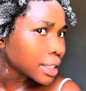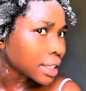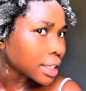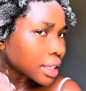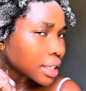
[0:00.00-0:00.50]

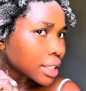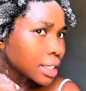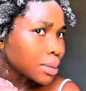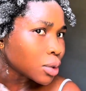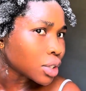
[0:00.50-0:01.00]
the
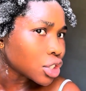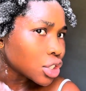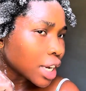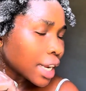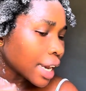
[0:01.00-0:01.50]
deep
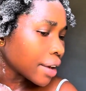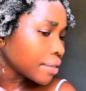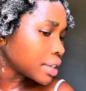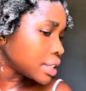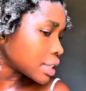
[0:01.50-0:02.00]
conditioner and I
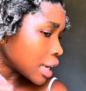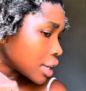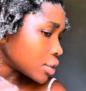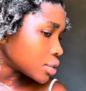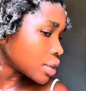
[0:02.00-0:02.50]
have
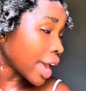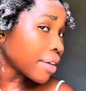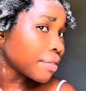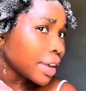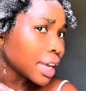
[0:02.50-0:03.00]

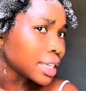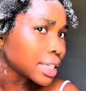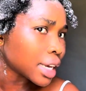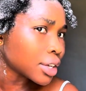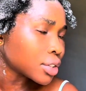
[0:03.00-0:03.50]
finger
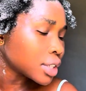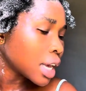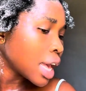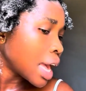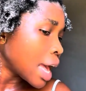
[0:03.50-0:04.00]
detangled,
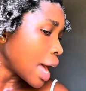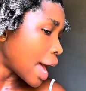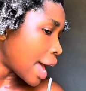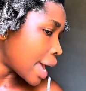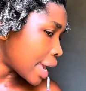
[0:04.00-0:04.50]

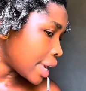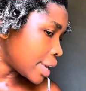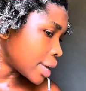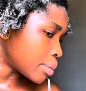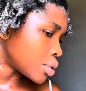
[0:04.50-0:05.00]

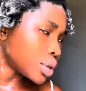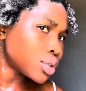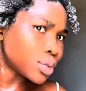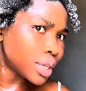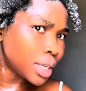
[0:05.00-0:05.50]
I am going
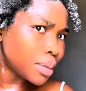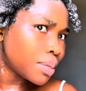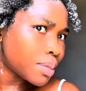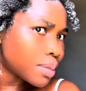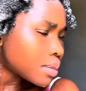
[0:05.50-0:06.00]
to
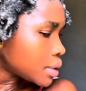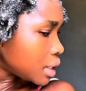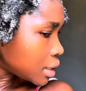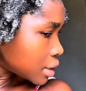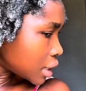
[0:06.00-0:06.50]
keep
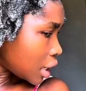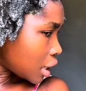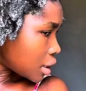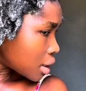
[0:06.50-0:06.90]
these in